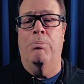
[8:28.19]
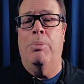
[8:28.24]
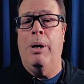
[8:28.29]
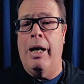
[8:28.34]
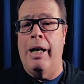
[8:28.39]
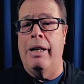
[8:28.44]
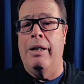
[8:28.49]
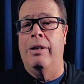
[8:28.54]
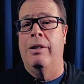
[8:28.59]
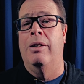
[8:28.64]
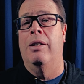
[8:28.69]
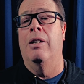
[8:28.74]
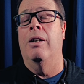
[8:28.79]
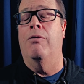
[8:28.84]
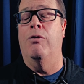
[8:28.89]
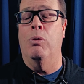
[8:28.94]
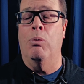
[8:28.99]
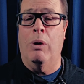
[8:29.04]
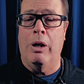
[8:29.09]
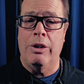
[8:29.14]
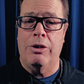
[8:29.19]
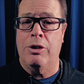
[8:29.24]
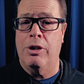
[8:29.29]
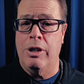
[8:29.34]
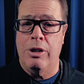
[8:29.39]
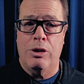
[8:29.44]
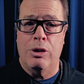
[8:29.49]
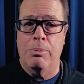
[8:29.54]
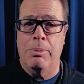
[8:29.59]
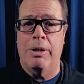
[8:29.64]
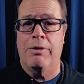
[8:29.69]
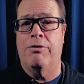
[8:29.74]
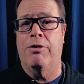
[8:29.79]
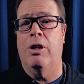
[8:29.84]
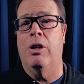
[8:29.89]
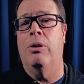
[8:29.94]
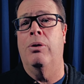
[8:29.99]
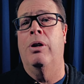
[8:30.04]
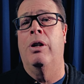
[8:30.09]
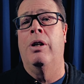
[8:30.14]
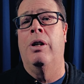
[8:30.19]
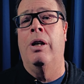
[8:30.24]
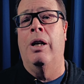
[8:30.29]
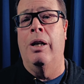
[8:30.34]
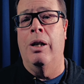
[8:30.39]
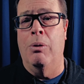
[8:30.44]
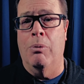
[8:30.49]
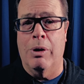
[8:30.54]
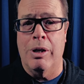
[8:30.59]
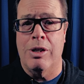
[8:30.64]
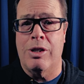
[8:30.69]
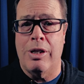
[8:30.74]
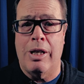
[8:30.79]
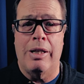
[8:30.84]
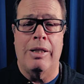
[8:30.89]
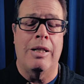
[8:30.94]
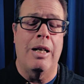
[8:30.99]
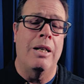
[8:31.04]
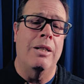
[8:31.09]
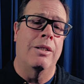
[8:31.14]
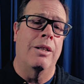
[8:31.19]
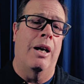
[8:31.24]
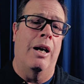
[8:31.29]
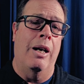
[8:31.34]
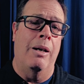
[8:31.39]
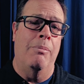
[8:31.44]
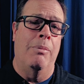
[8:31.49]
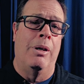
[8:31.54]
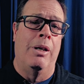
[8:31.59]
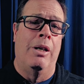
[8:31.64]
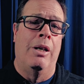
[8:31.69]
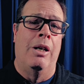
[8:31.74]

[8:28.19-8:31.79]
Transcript: But if you want 32-bit float, you want to set date time,